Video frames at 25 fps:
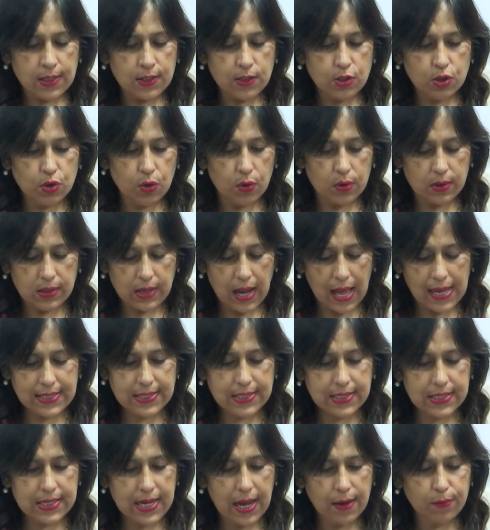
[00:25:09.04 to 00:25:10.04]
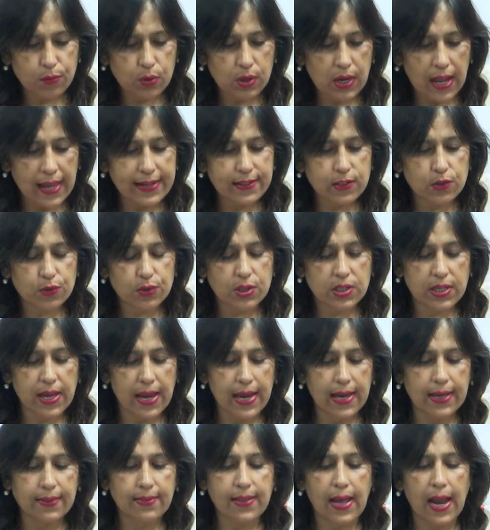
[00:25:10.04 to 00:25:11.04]
So, lastly I would like to
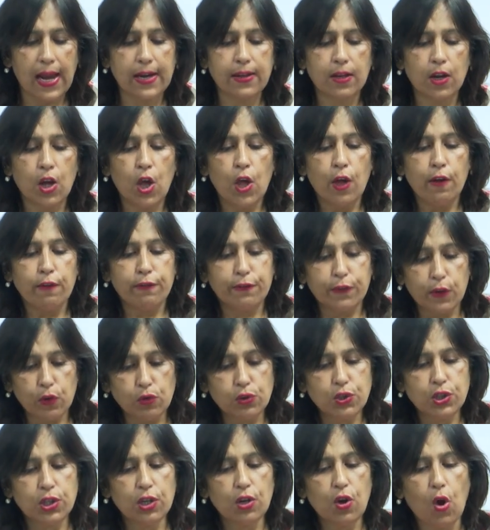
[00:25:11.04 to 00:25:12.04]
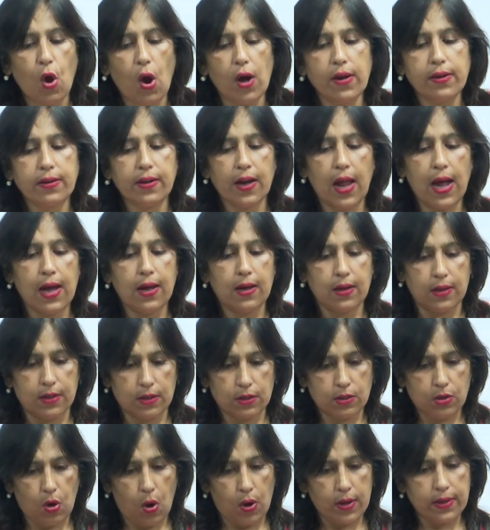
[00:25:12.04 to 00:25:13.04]
say that future contra,
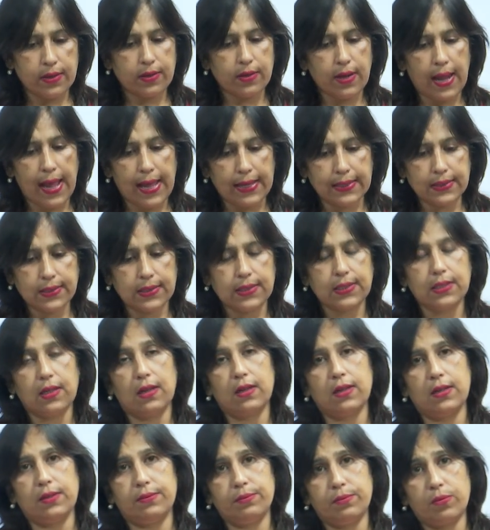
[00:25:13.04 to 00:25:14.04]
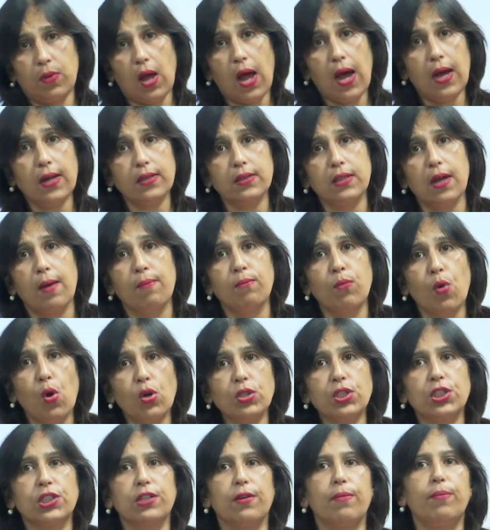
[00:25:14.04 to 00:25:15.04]
uh, contacts um, are the
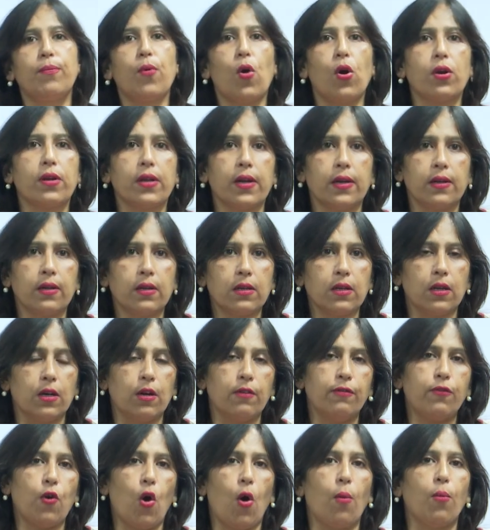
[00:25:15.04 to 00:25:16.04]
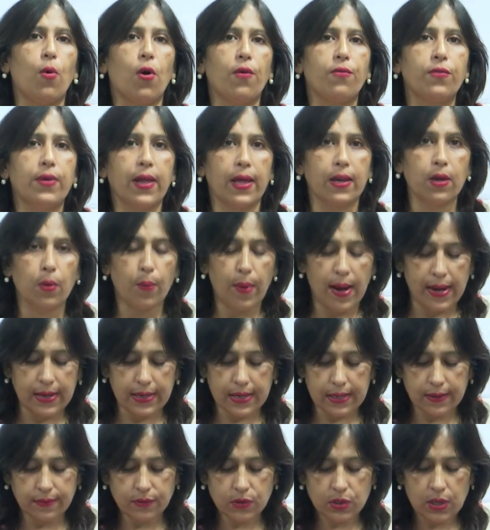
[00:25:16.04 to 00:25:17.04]
most important uh, form of
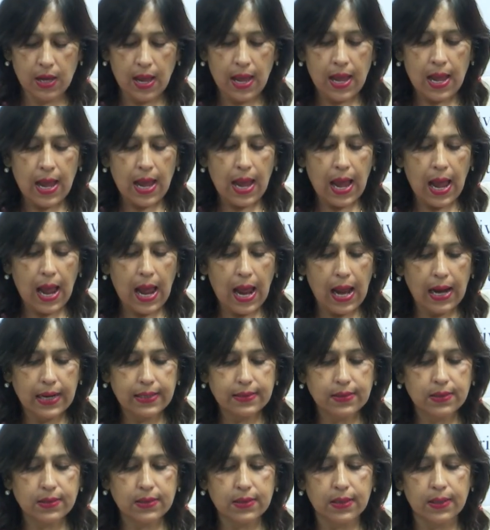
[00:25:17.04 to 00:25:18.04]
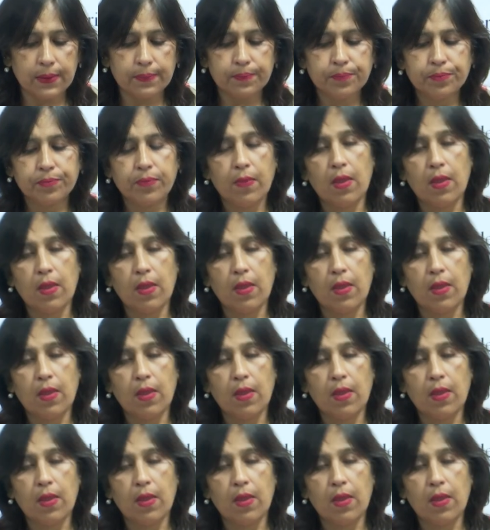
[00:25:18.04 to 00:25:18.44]
derivatives and uh,